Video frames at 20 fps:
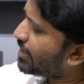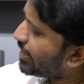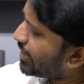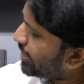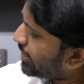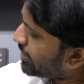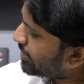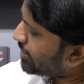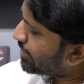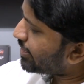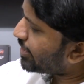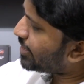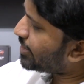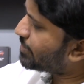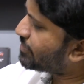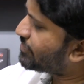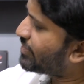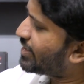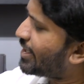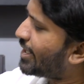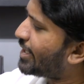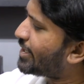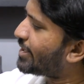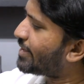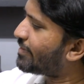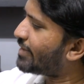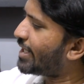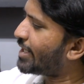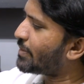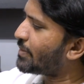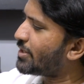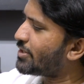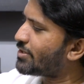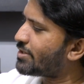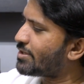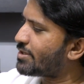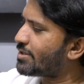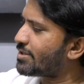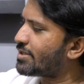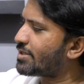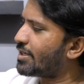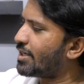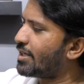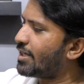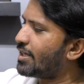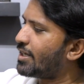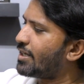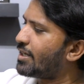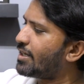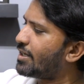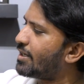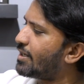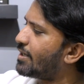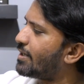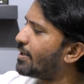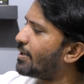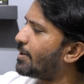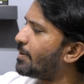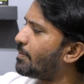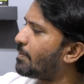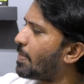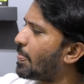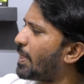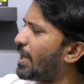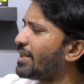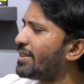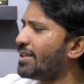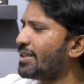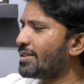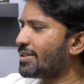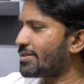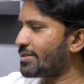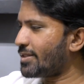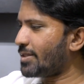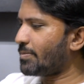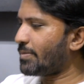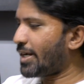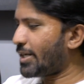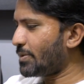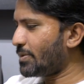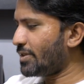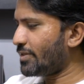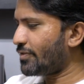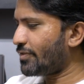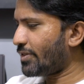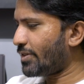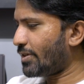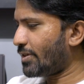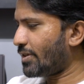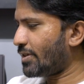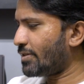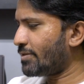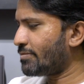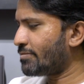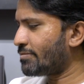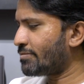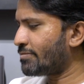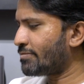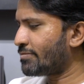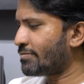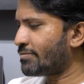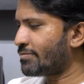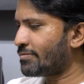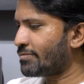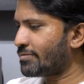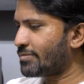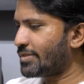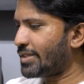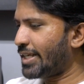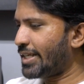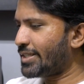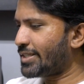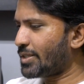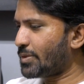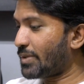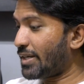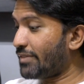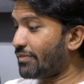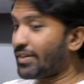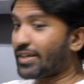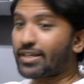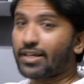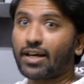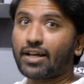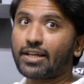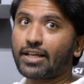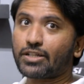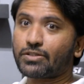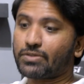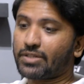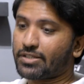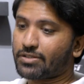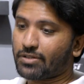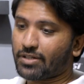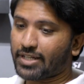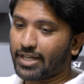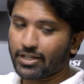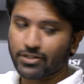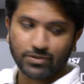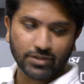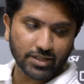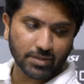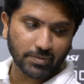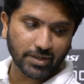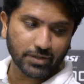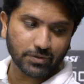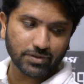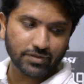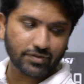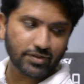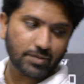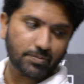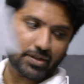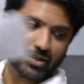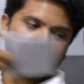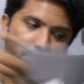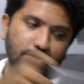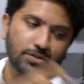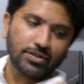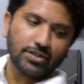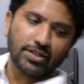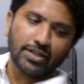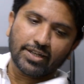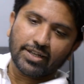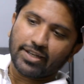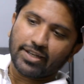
in a variety of languages. I think this is the manual for the Intel Wi-Fi card actually. It's not actually the manual for the motherboard.